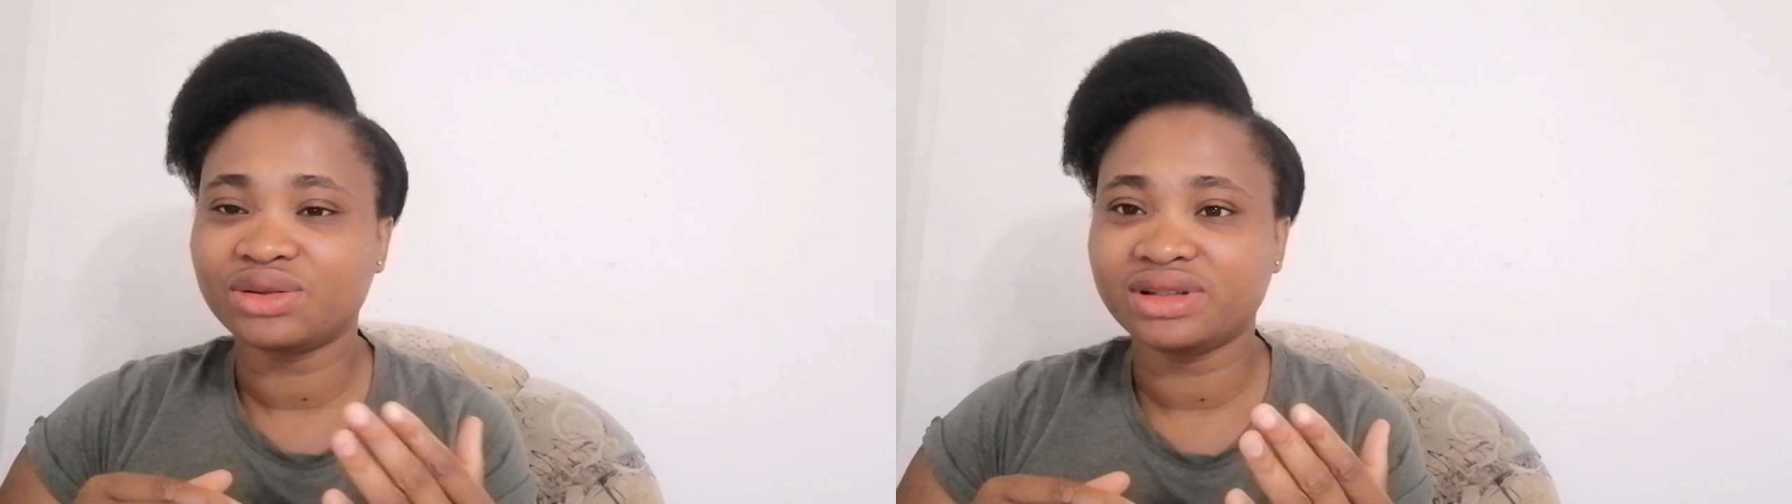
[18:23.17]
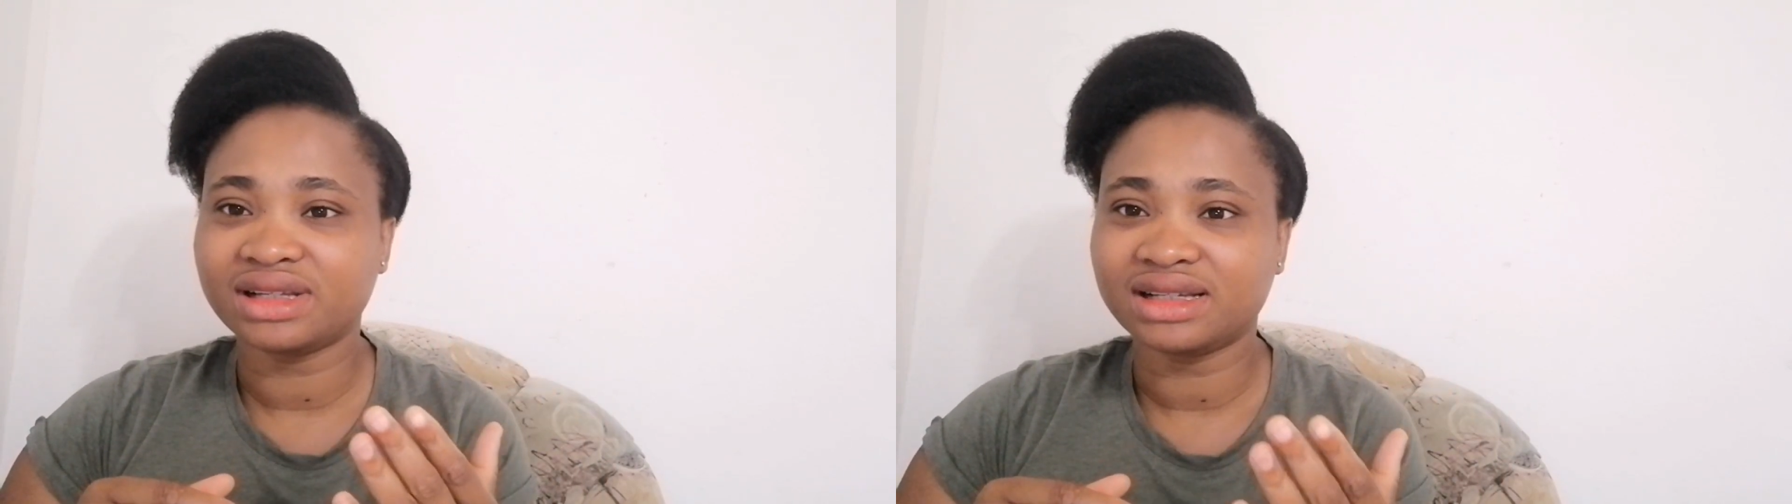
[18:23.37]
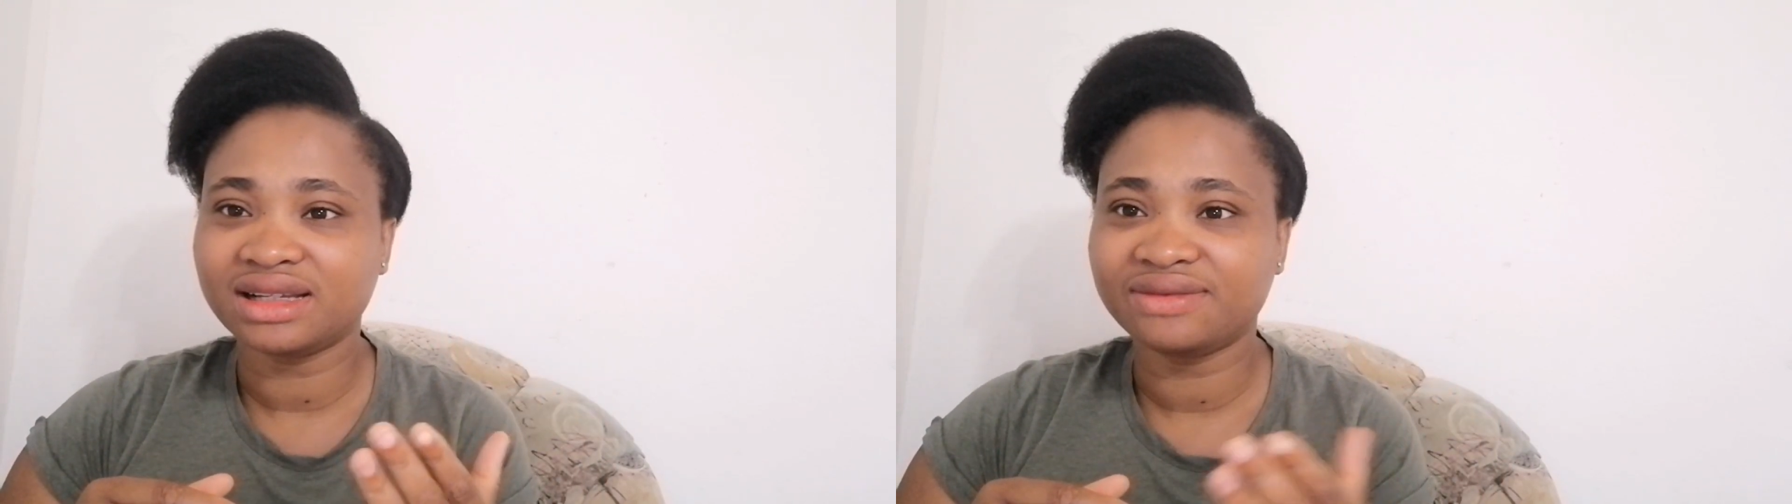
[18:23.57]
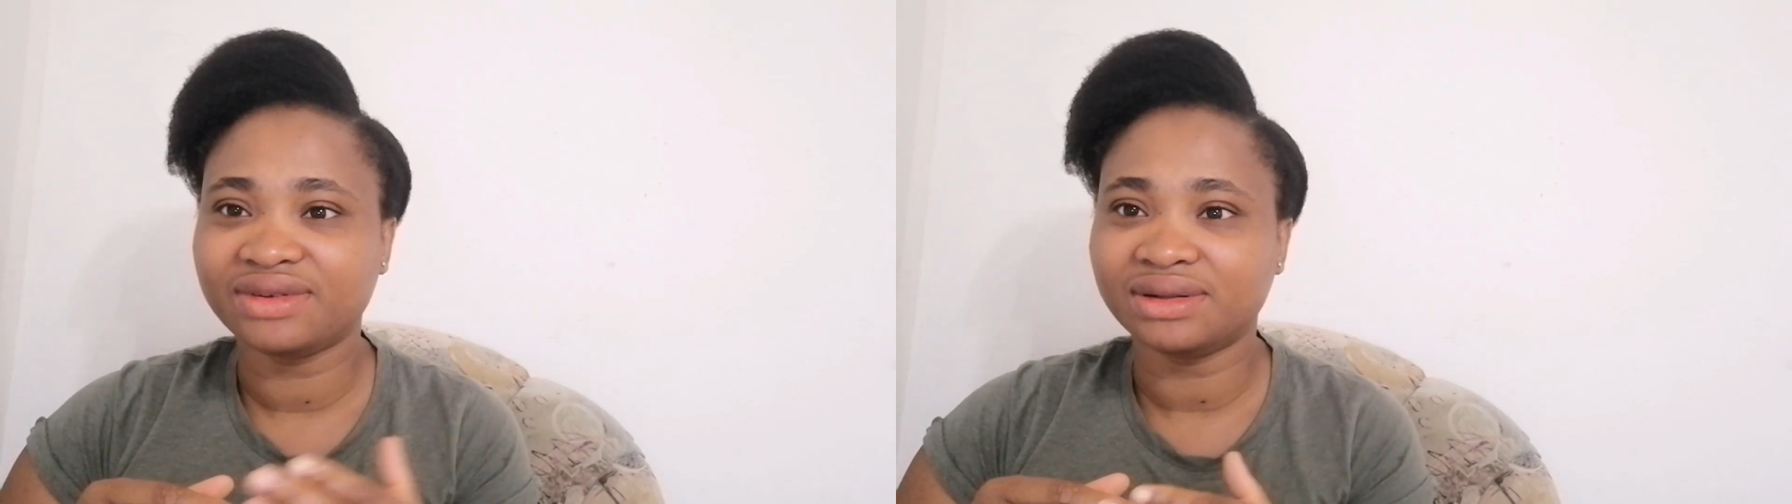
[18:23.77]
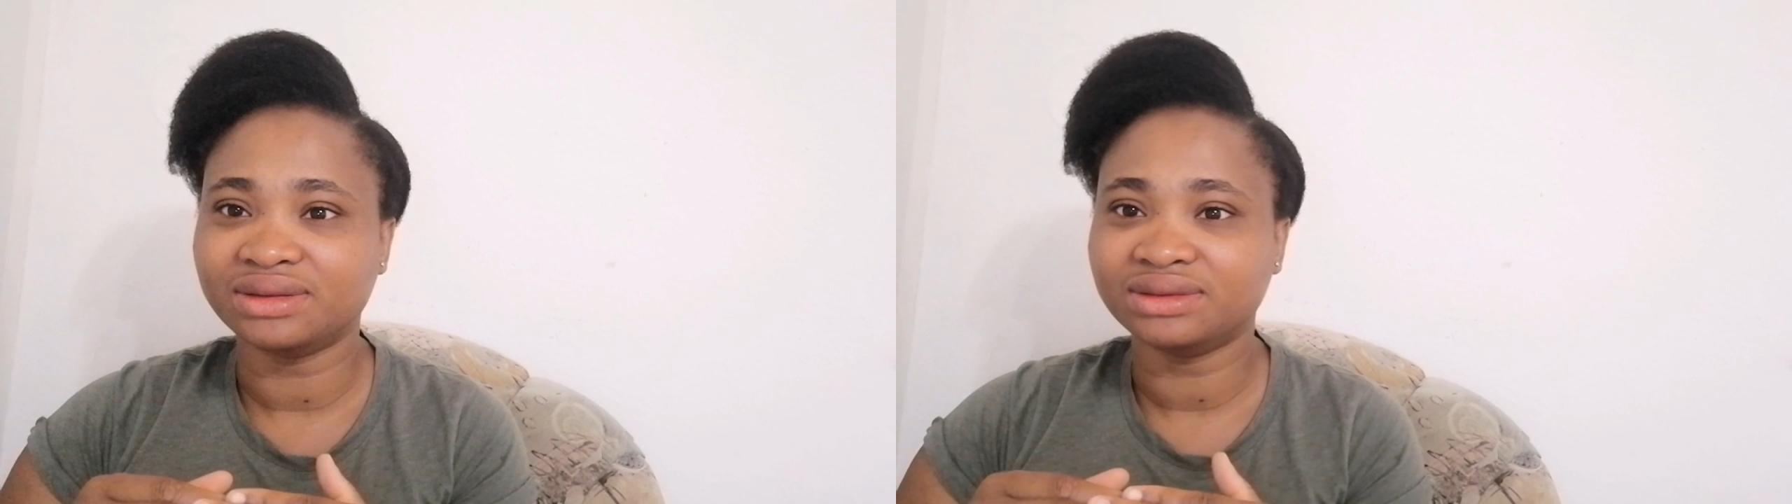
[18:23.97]
knowing that that
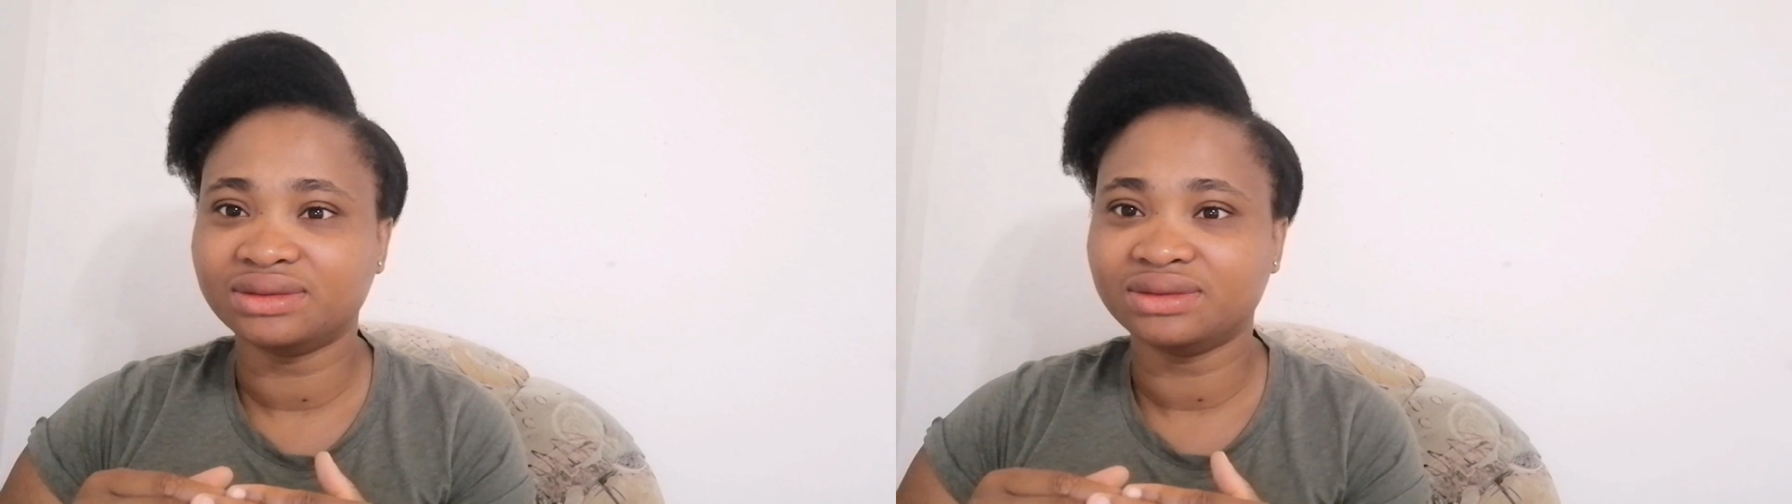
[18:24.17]
vow